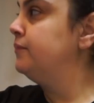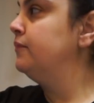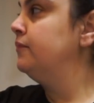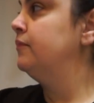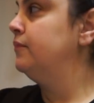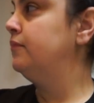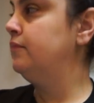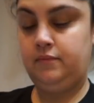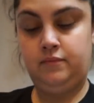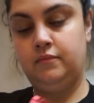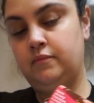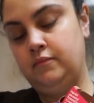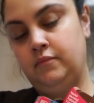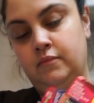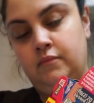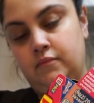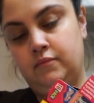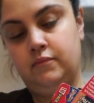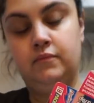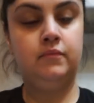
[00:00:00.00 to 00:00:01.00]

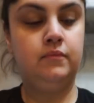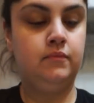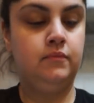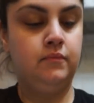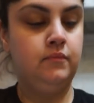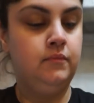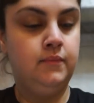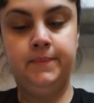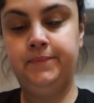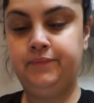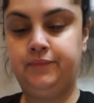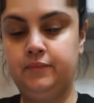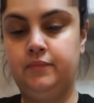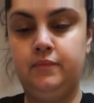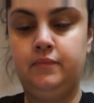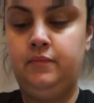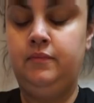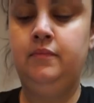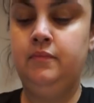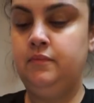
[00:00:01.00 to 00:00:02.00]

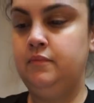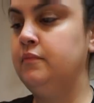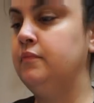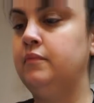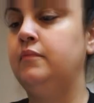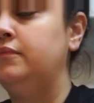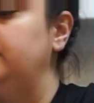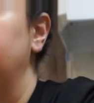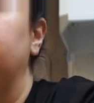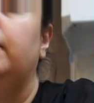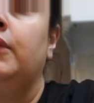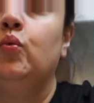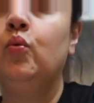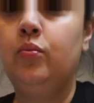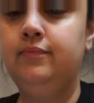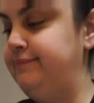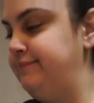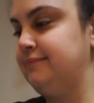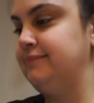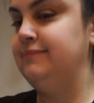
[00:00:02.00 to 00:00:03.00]

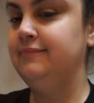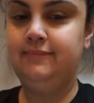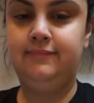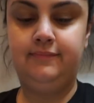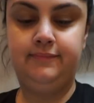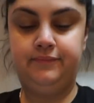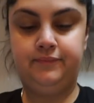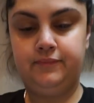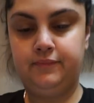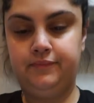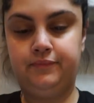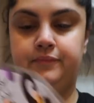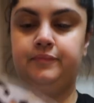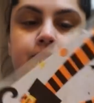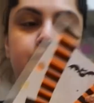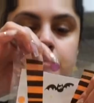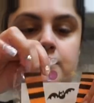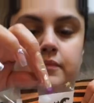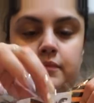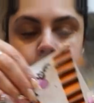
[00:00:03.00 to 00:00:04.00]

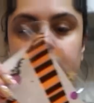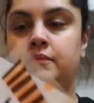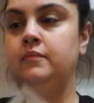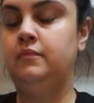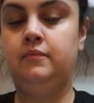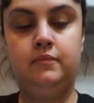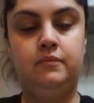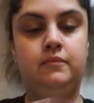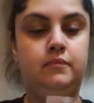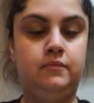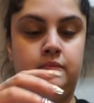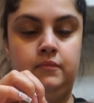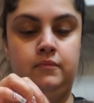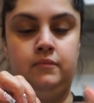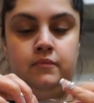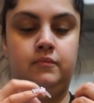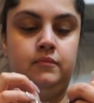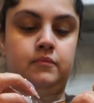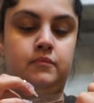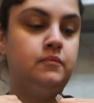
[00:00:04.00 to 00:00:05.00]

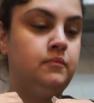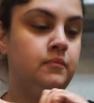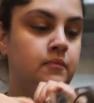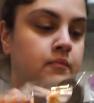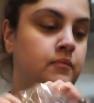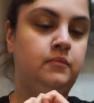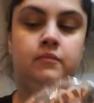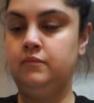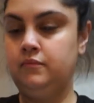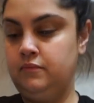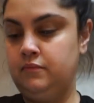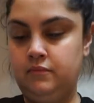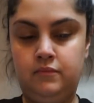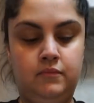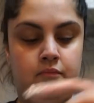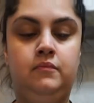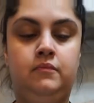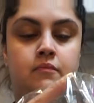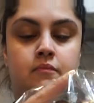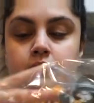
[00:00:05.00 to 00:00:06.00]

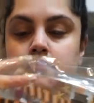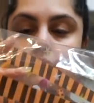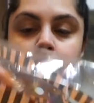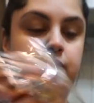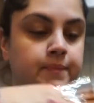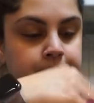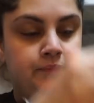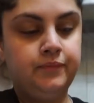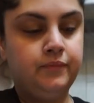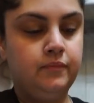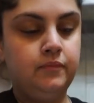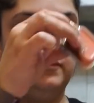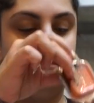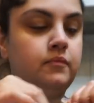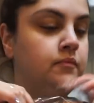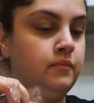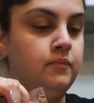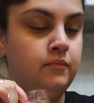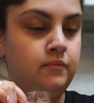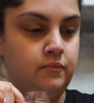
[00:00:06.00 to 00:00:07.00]

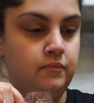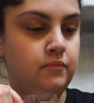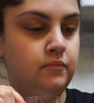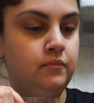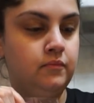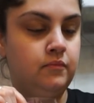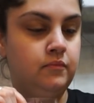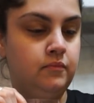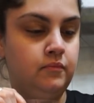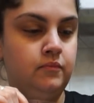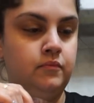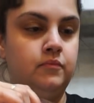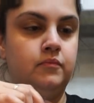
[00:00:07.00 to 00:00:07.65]
(no one is talking)